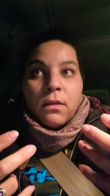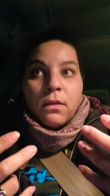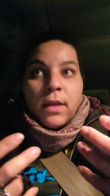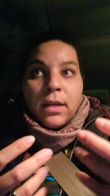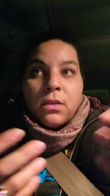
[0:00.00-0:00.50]

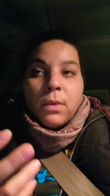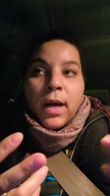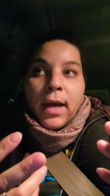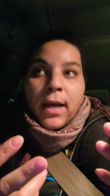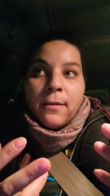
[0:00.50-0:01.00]
That is
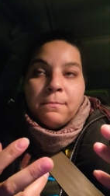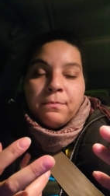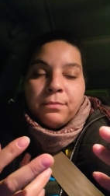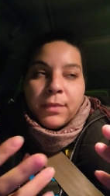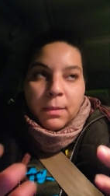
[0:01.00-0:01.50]
why
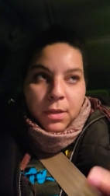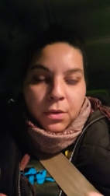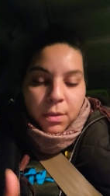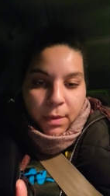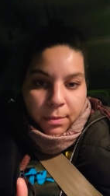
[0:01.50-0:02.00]
I'm going to
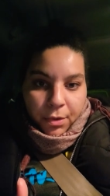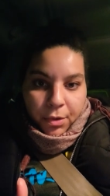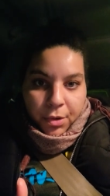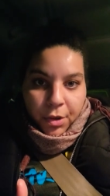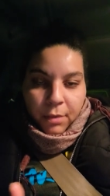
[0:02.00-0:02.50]
use a biblical
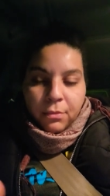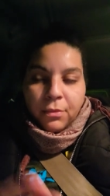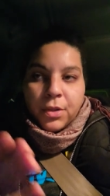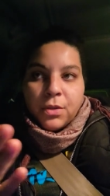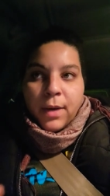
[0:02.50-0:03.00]
term,
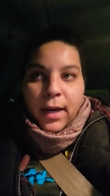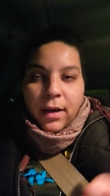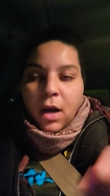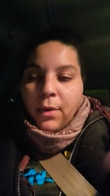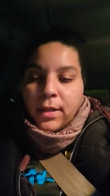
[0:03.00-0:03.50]
which is why I
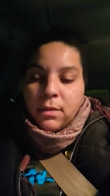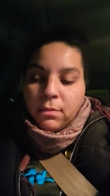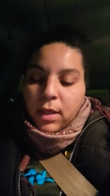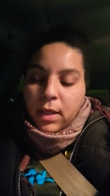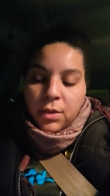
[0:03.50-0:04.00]
always am
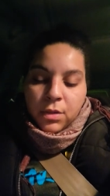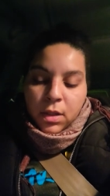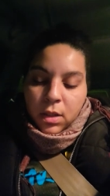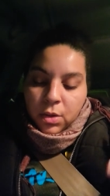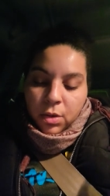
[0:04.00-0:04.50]
interested
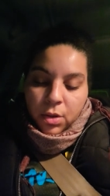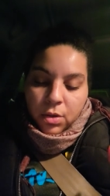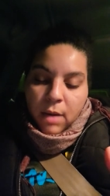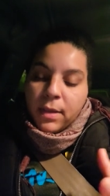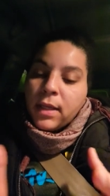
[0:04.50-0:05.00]
in church
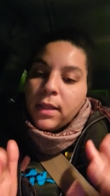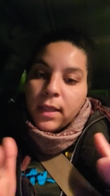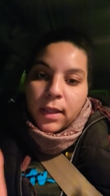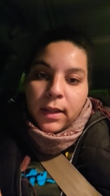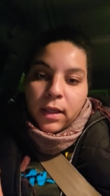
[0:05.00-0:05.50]
trauma
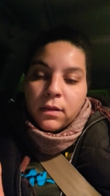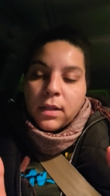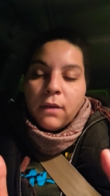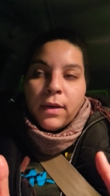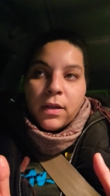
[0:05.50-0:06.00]
healing and like
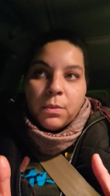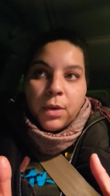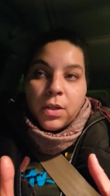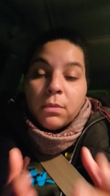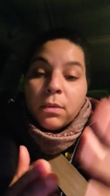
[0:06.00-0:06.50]
self
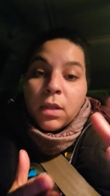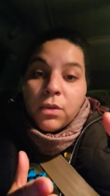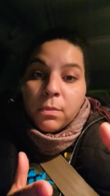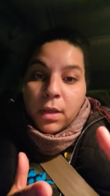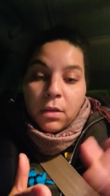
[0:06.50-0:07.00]
exploration. I'm going to use
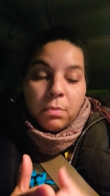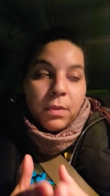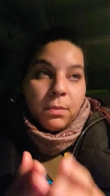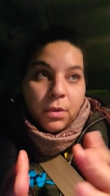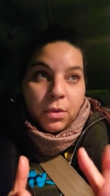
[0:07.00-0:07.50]
a big,
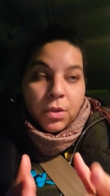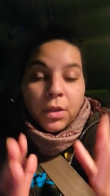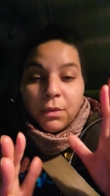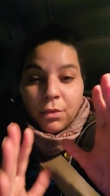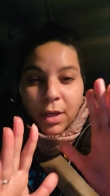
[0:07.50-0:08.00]
biblical term,
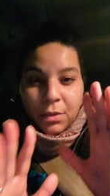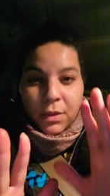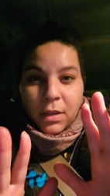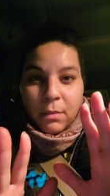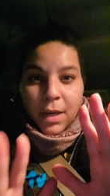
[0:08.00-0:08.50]
even though I don't
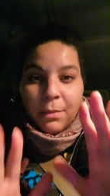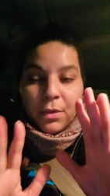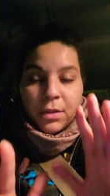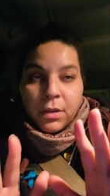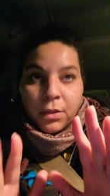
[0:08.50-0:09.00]
think the Bible
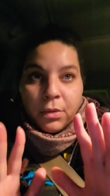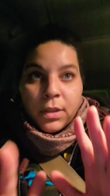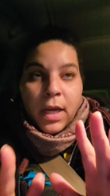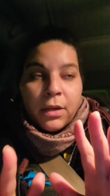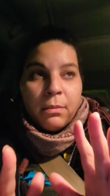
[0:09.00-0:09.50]
is a literal
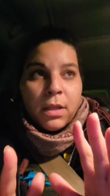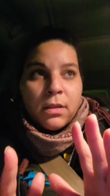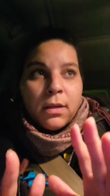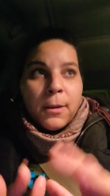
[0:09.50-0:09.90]
document.